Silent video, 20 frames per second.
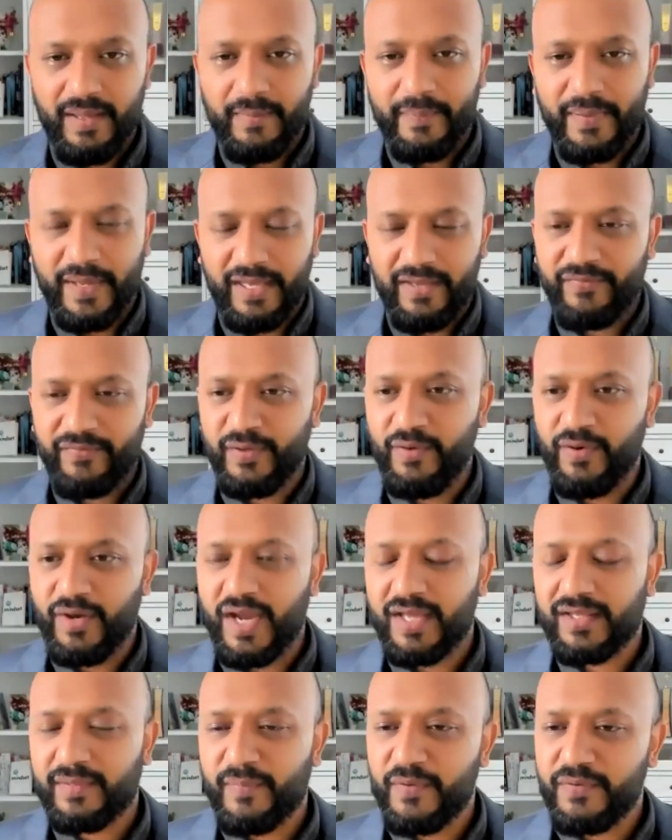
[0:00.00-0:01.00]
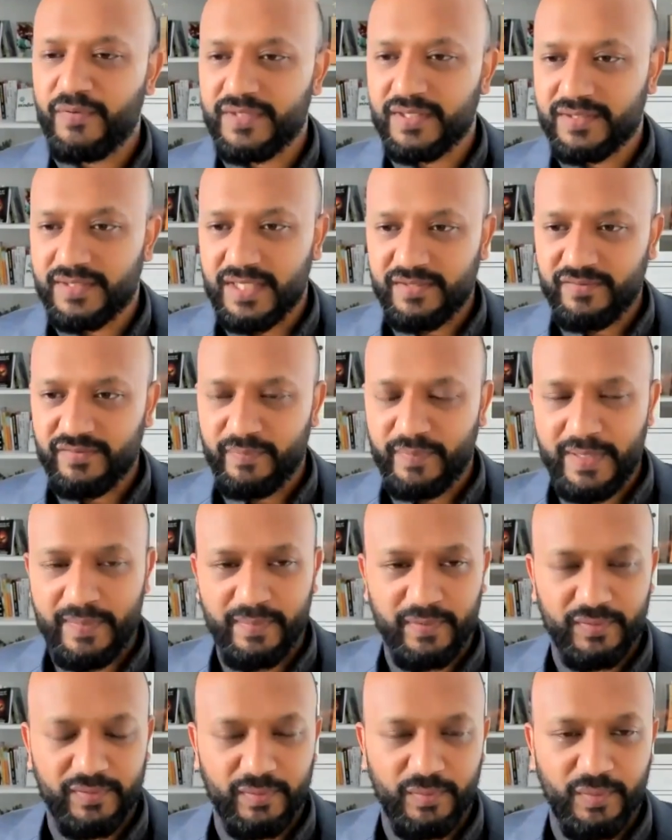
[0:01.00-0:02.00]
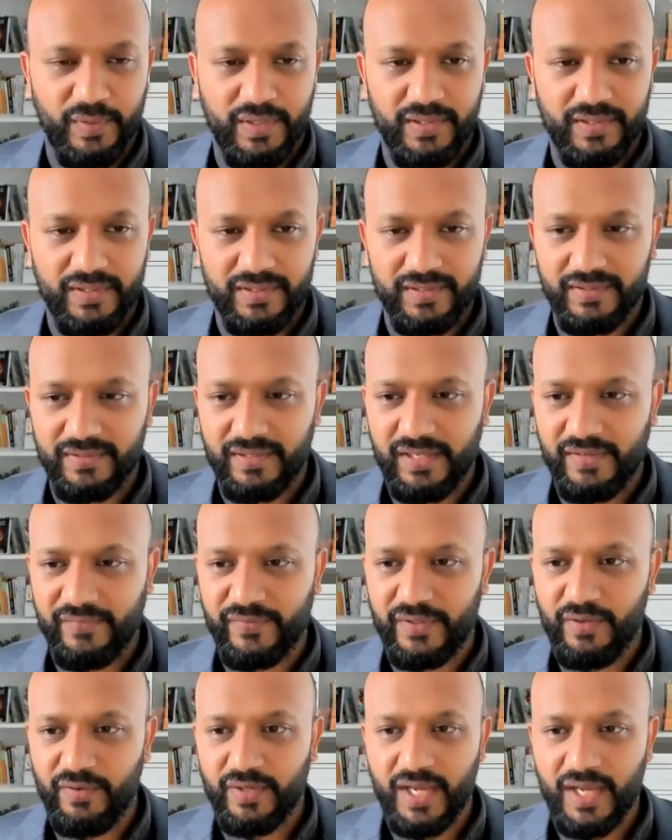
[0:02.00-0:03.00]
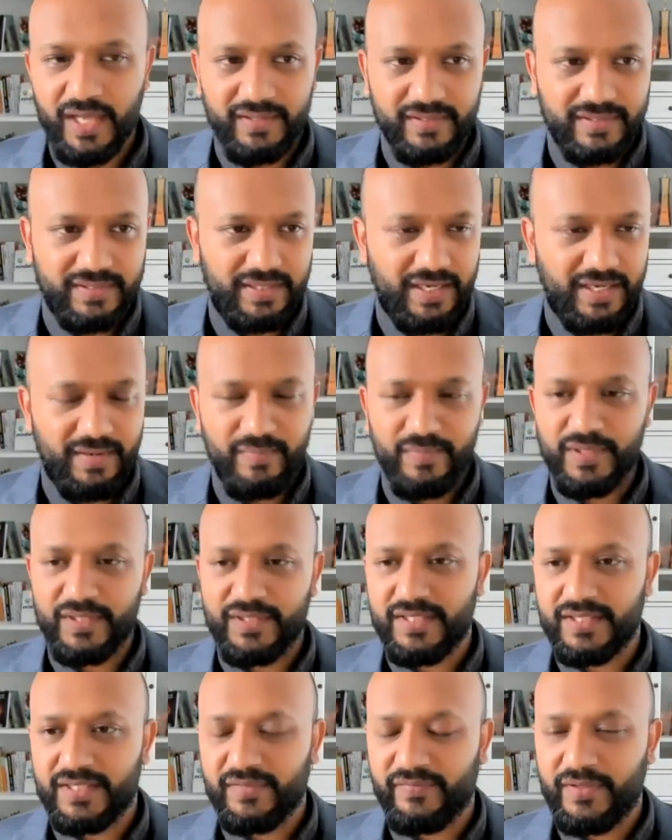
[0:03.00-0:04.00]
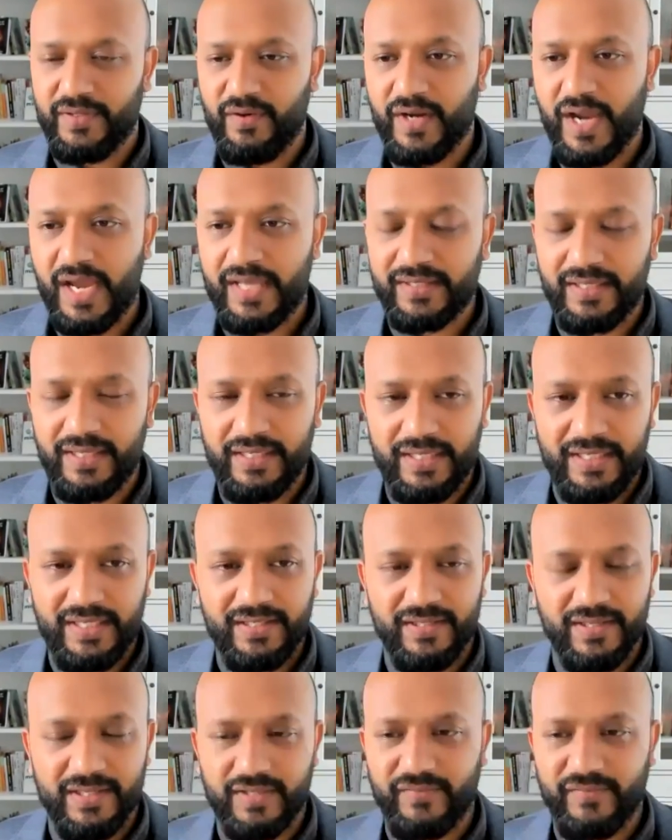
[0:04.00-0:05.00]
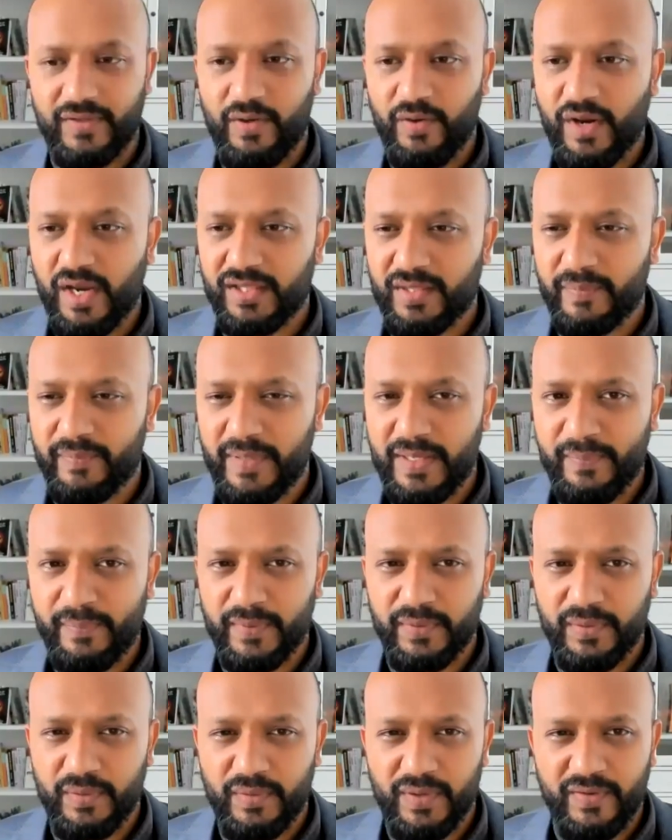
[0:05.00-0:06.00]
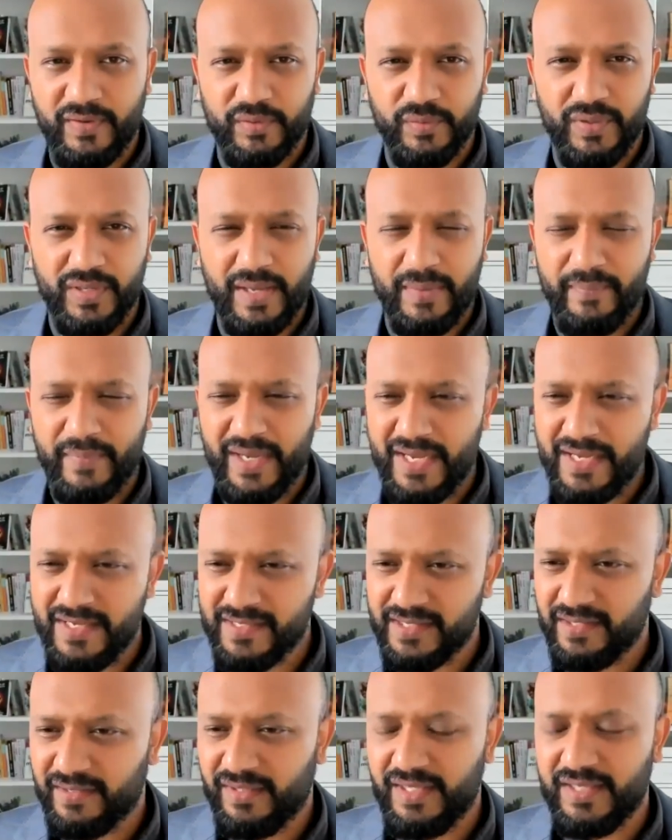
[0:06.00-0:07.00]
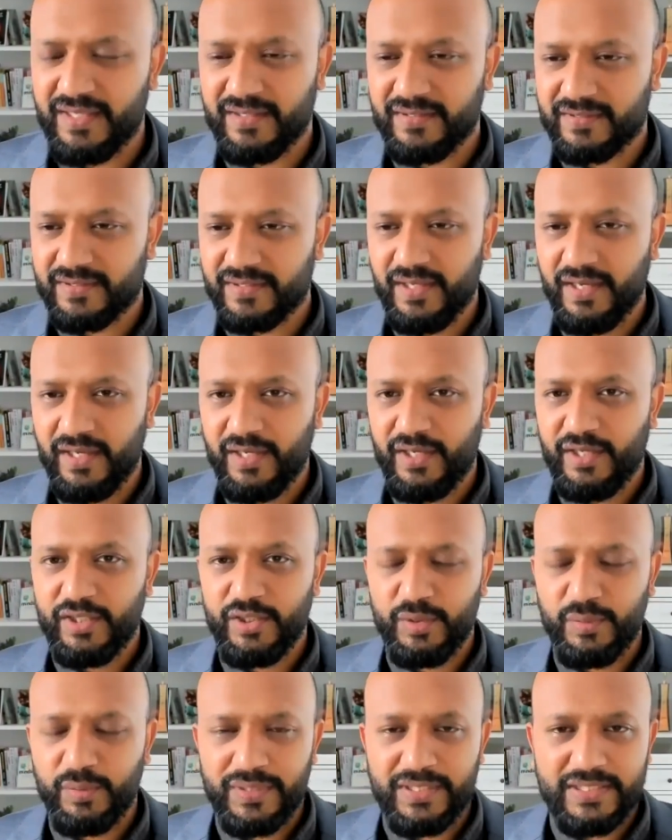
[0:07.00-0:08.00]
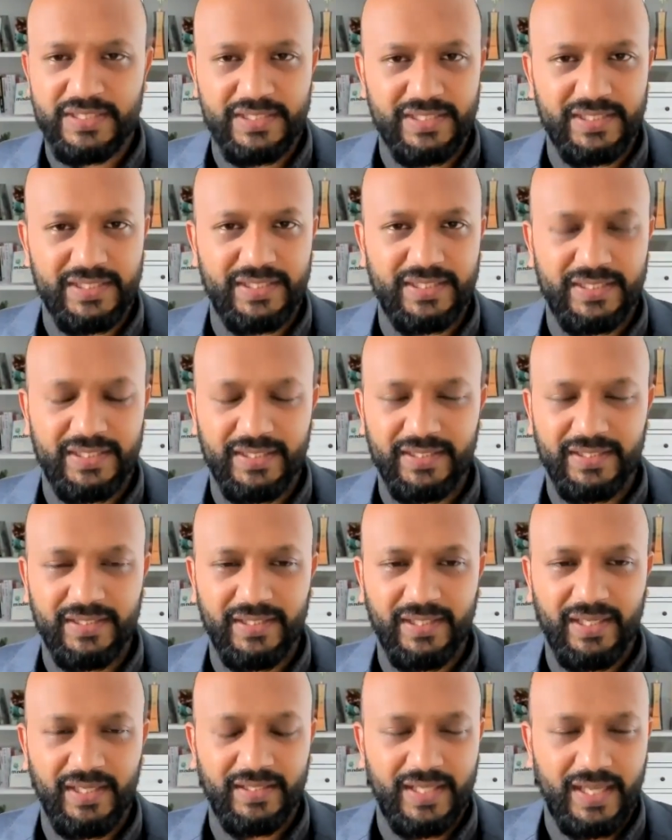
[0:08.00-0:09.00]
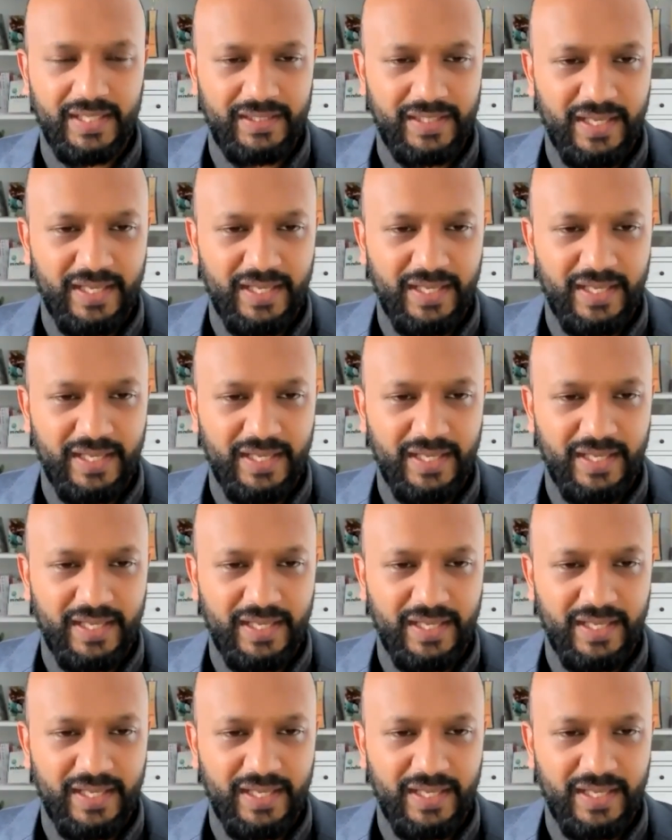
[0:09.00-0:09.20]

But if you look at the most successful people in the world, if you look at the celebrities, if you look at the leaders, if you look at the people who are doing amazing things, you will see that